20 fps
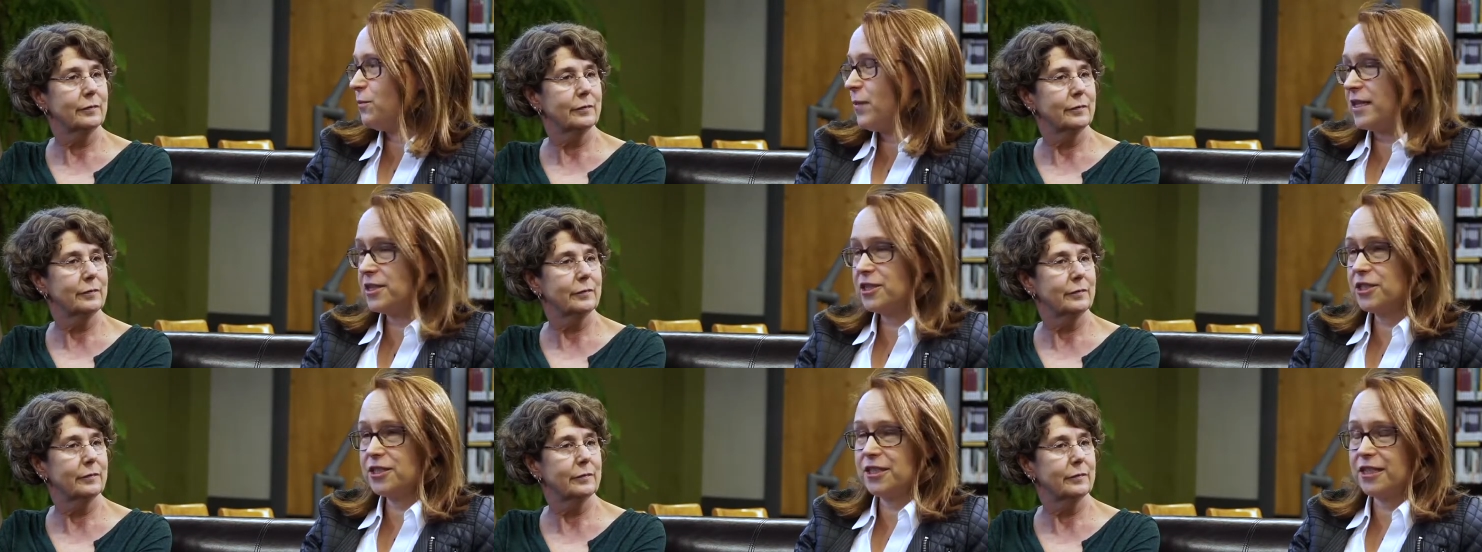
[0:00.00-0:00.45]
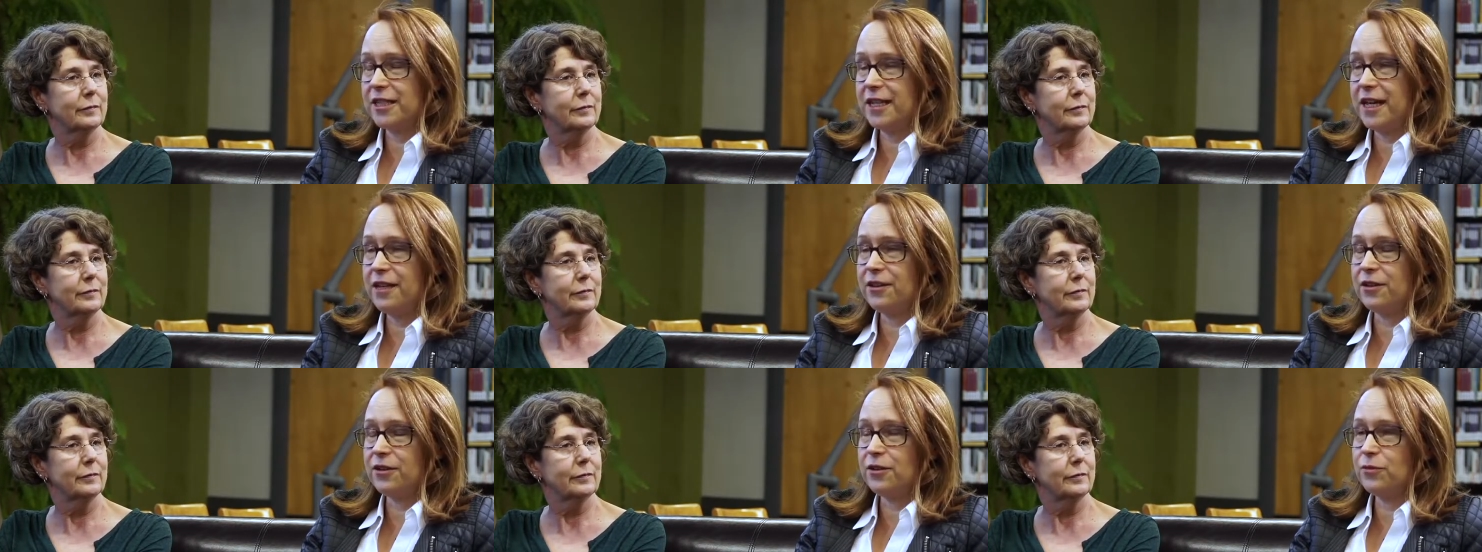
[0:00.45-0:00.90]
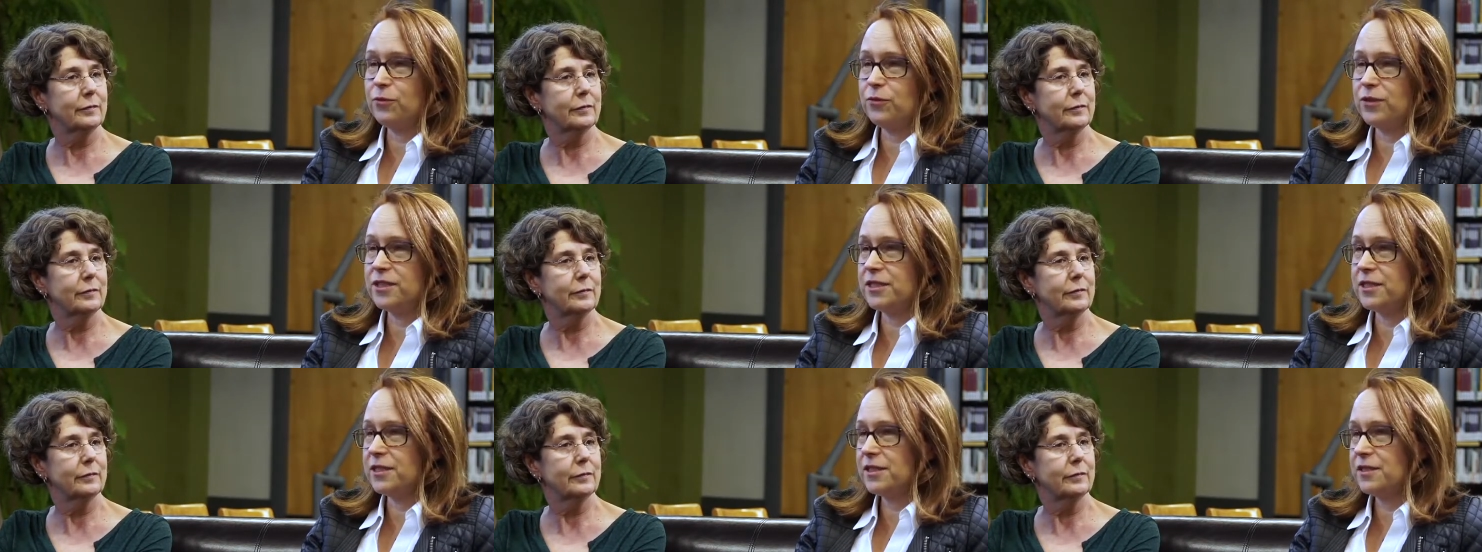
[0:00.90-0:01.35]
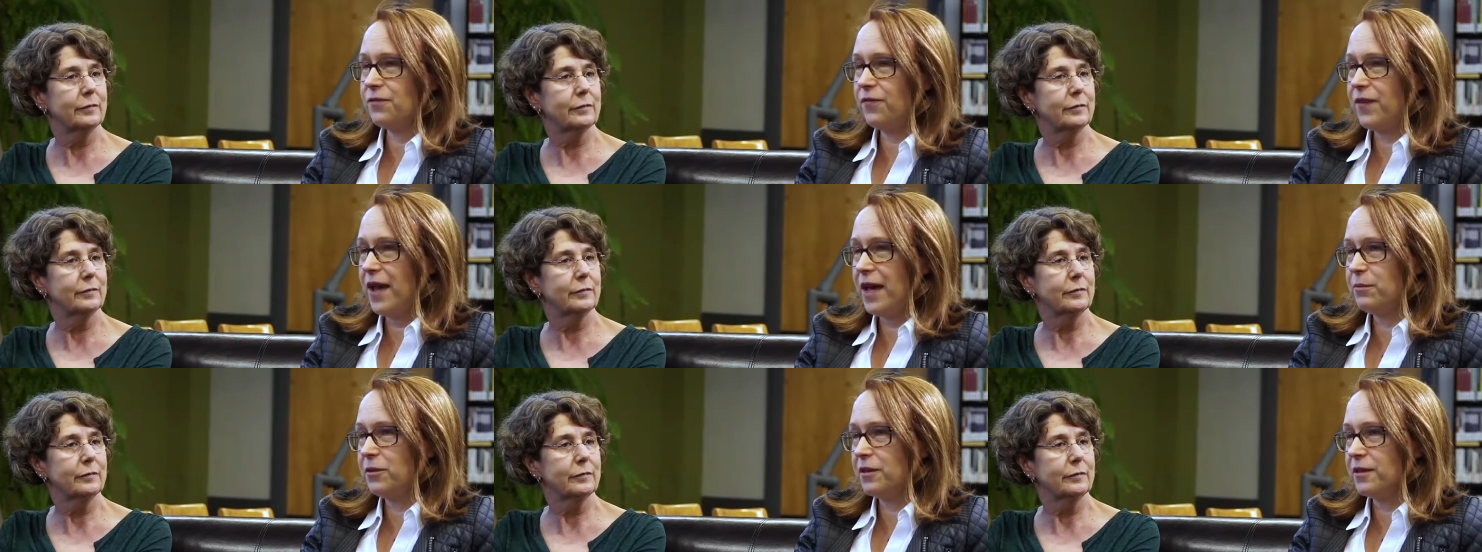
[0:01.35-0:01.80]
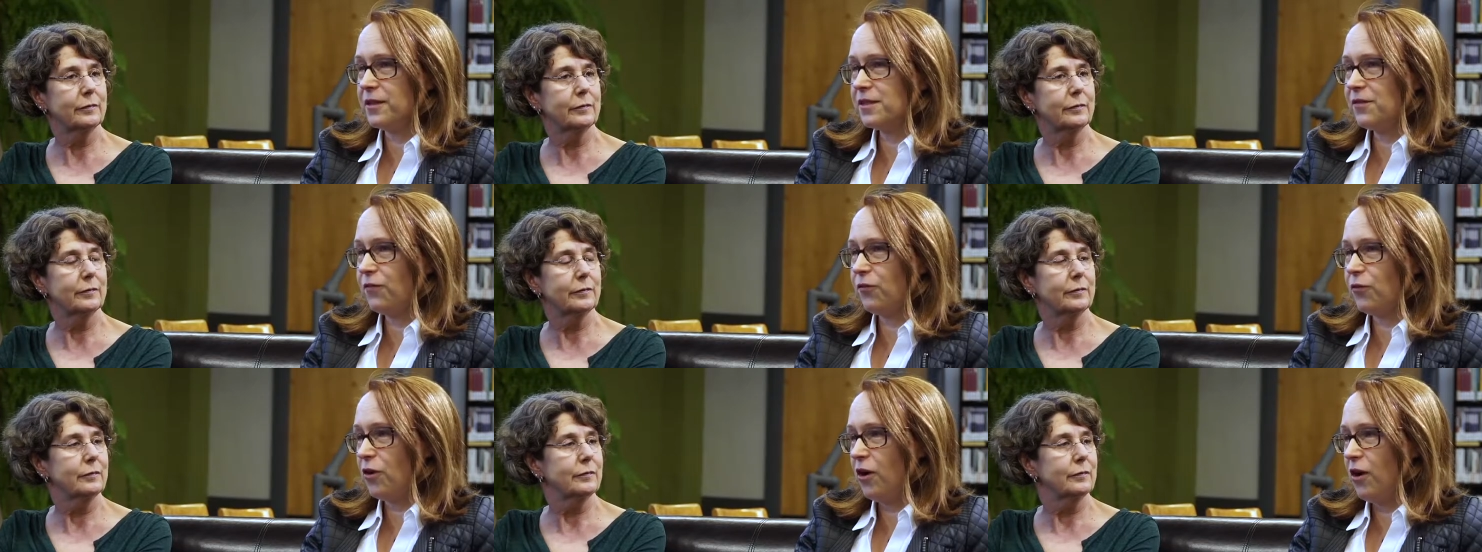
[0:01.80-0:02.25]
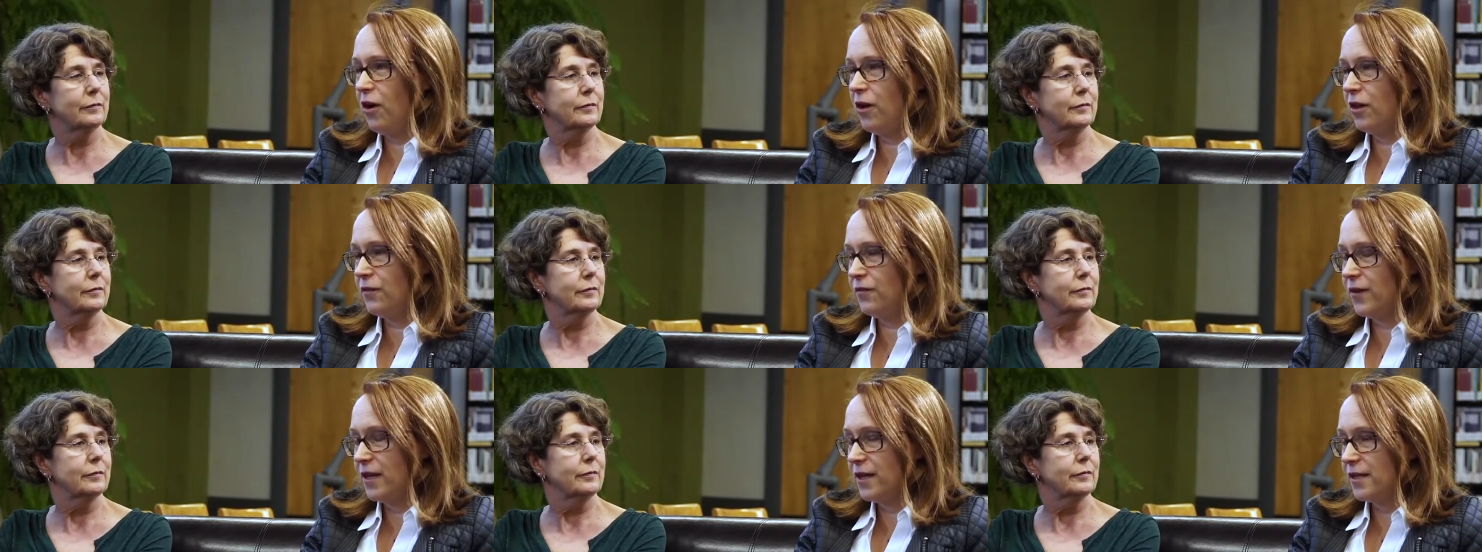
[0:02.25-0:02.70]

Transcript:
Speaker 1: meshed together, which is fabulous for all of